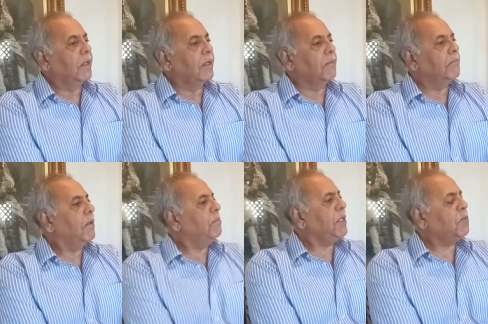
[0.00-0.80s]
Uh,
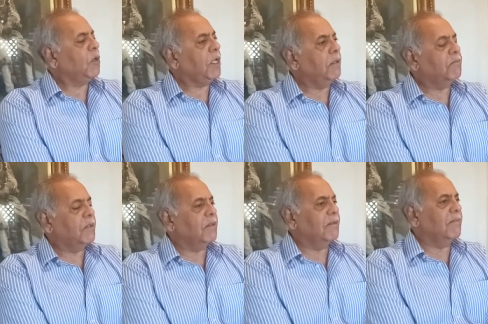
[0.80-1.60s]
but what I,
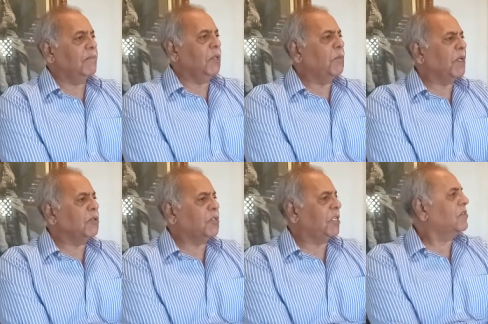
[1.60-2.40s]
you know,
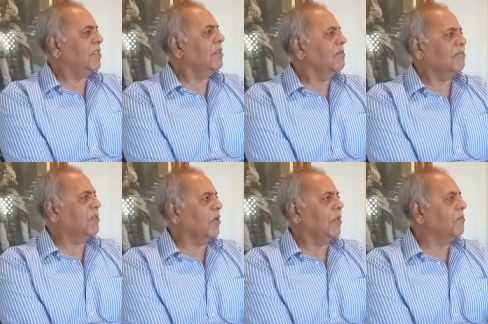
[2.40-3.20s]
because chasing
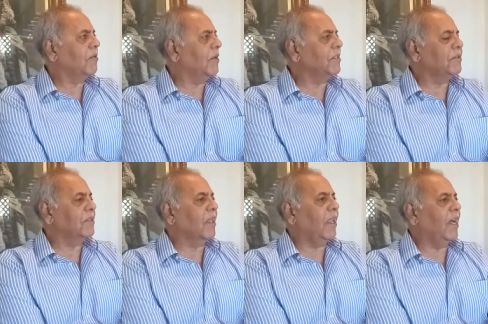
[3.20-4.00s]
300 runs
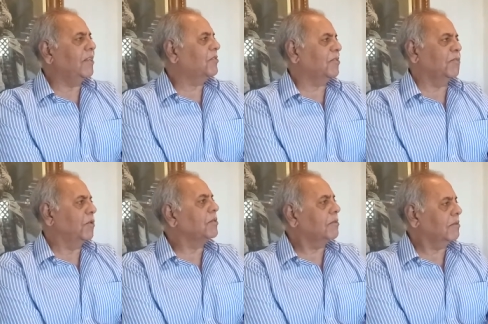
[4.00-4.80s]
in the last
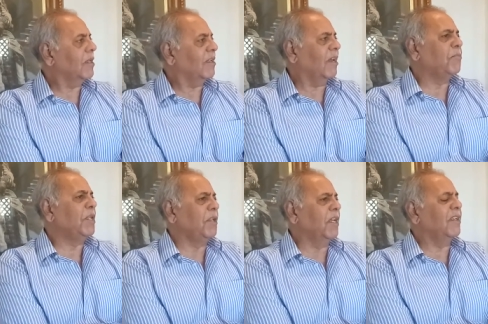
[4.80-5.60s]
was, uh, I
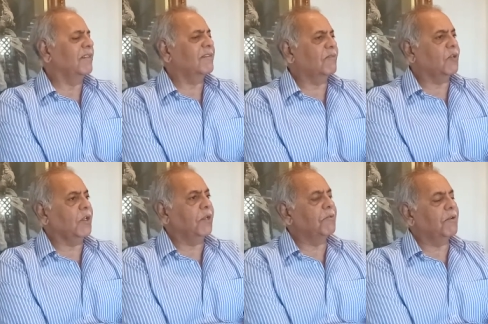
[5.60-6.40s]
mean, nearing
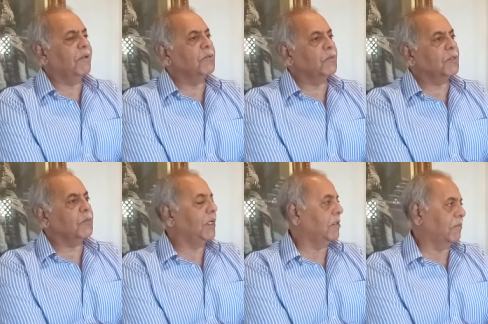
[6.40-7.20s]
300 runs was
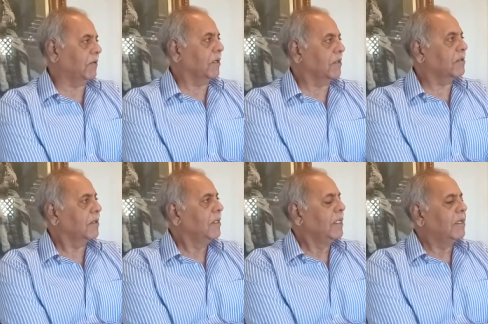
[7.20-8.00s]
quite difficult.
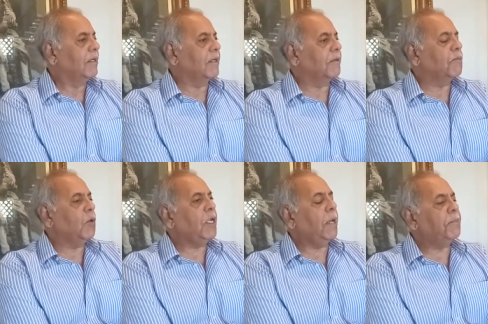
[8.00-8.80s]
Uh,
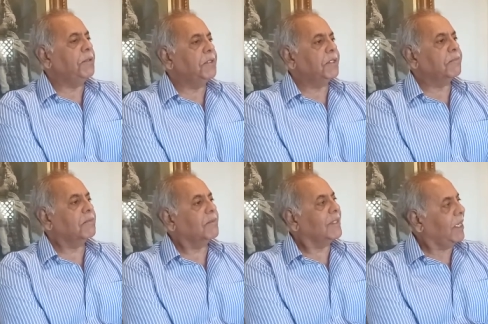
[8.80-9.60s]
what happened,
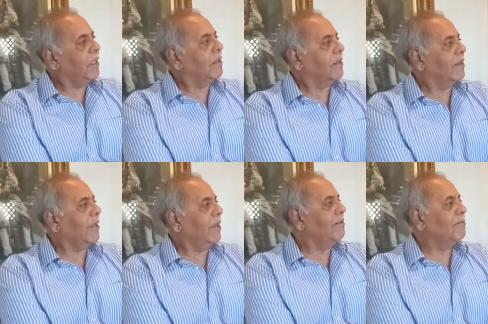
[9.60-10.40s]
the tail
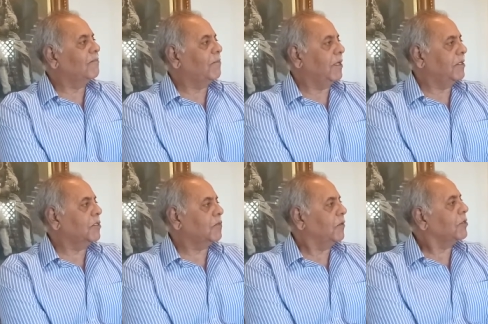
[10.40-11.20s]
again
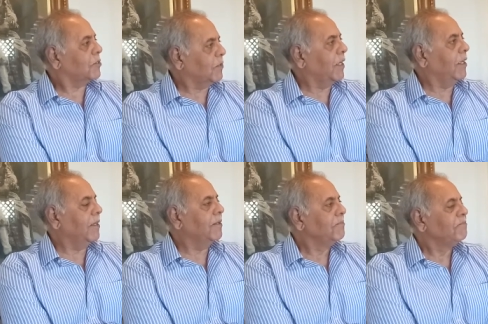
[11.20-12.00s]
flourished for
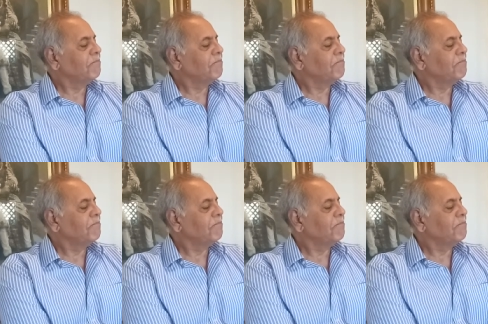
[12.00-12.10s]
Australia.